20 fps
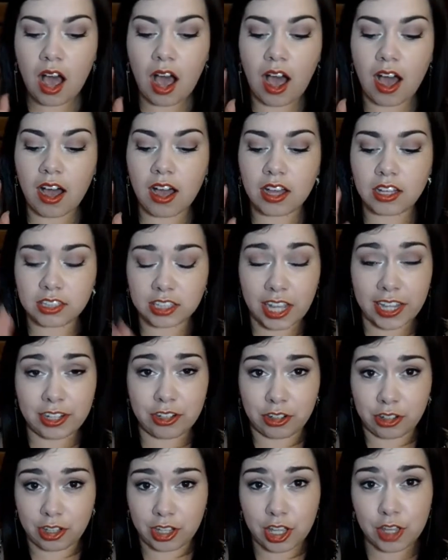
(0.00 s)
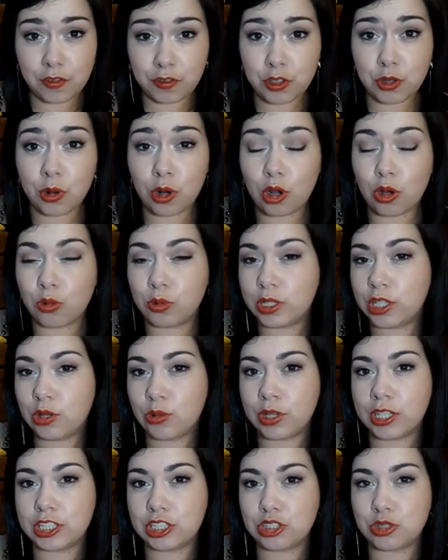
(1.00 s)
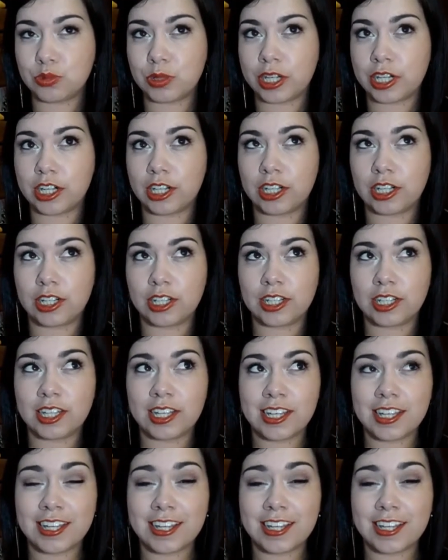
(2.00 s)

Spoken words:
Liner. If you are only going to wear